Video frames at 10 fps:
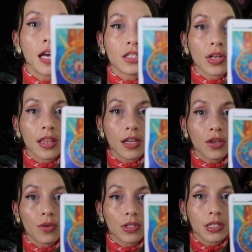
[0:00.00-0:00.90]
So I think
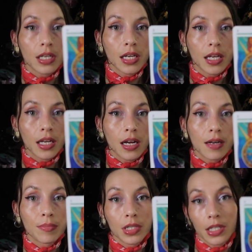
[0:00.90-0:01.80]
you are seeing
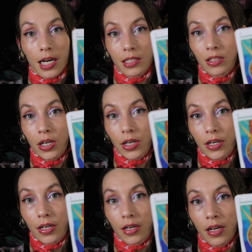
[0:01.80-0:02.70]
um, the tides
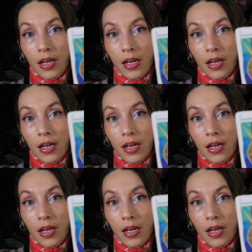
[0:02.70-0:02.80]
turn.